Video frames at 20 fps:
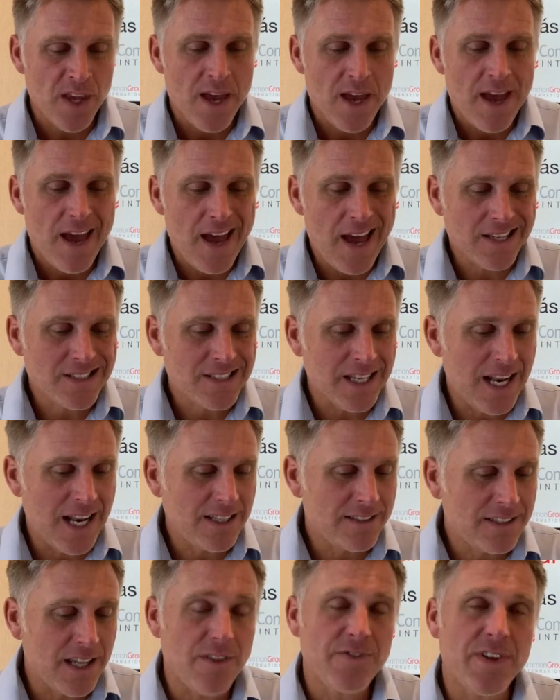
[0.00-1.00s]

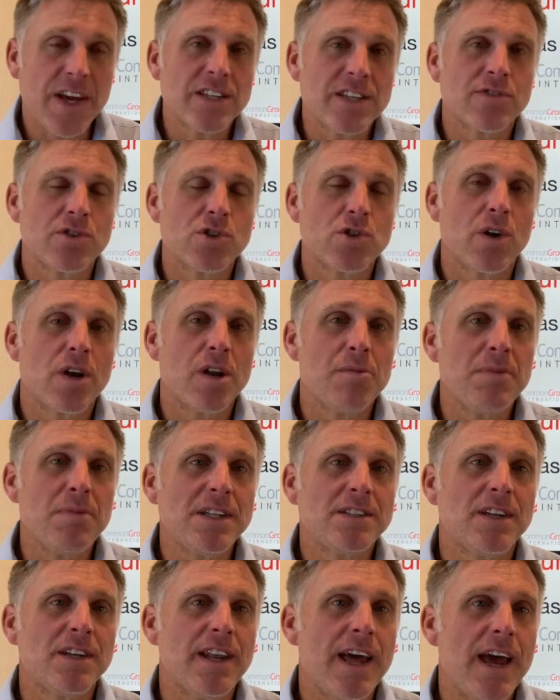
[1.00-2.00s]
Excelente. Thanks for joining me
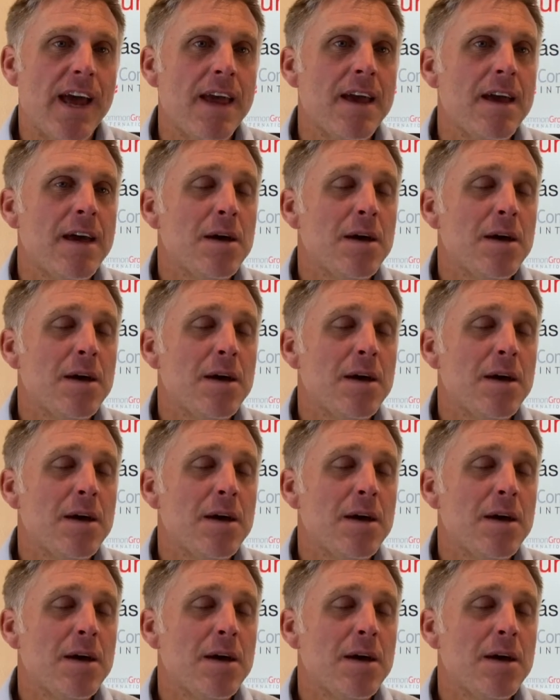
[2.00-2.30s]
today.